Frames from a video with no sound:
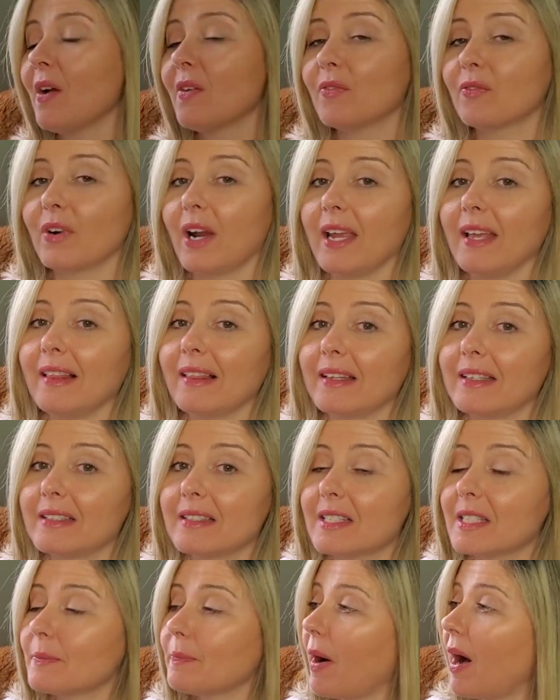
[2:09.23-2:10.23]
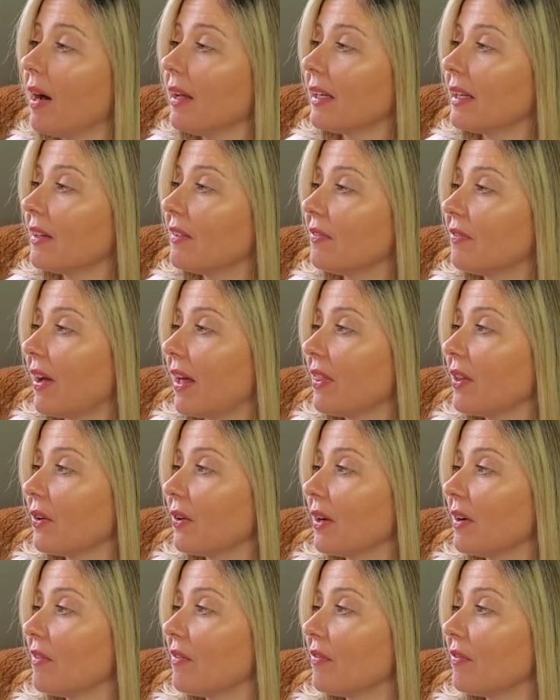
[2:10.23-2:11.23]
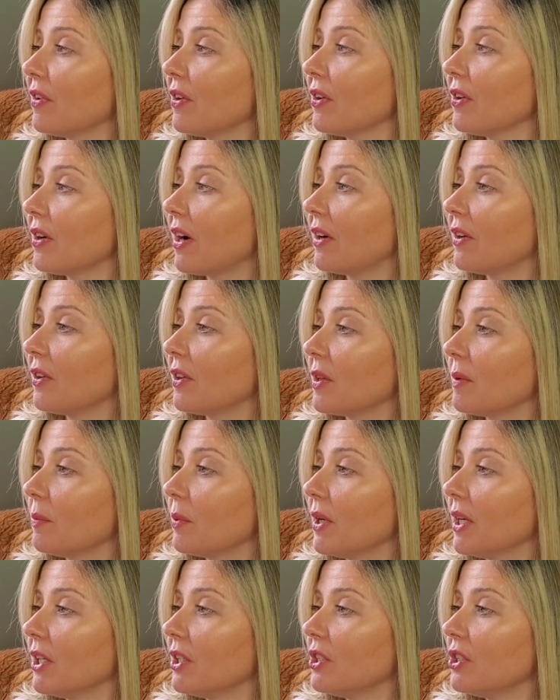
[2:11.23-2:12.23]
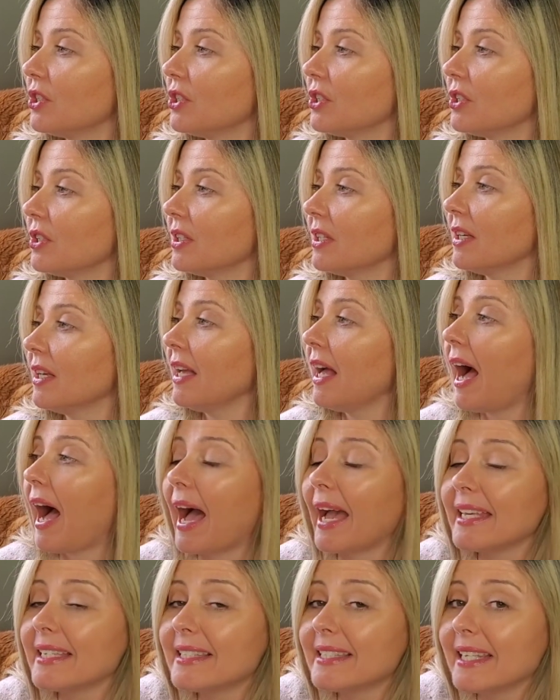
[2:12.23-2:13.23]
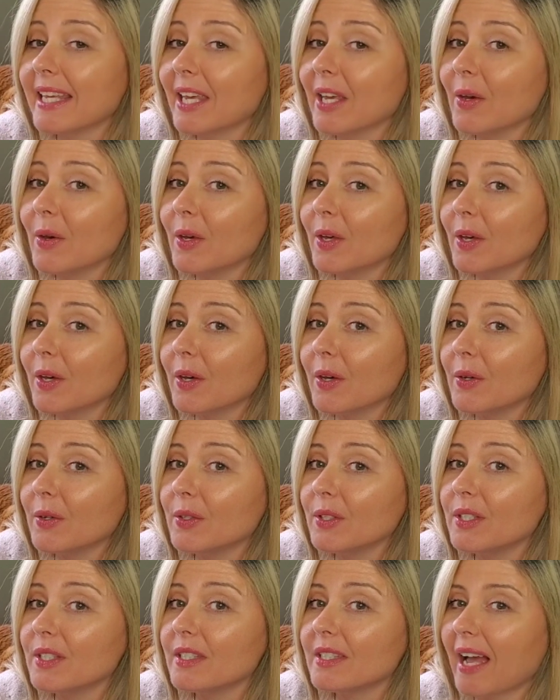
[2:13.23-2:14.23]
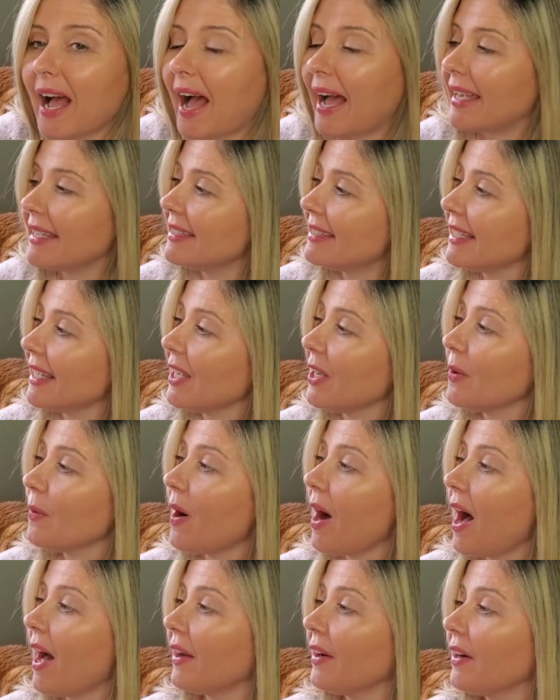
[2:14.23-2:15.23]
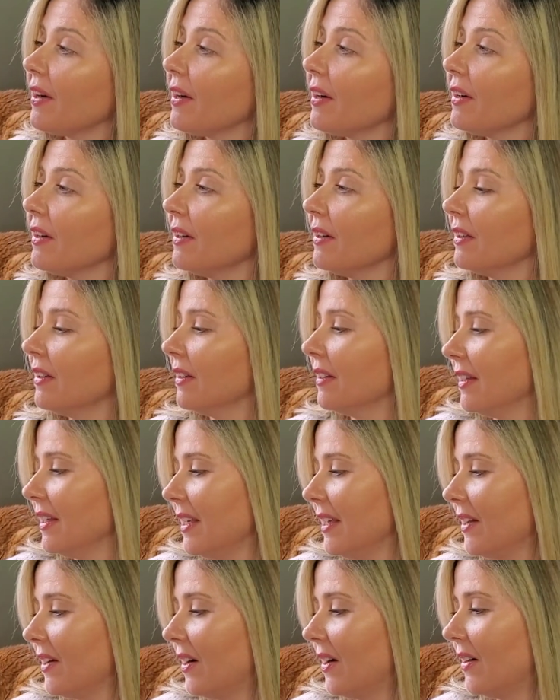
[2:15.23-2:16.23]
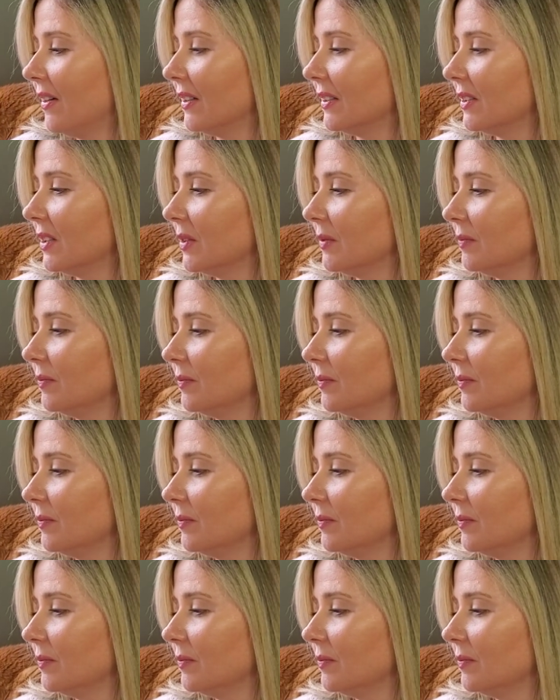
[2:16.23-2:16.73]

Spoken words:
Franklin spotted Feather and Fur under the bridge. "I see you, Goose. I see you, Otter," he called.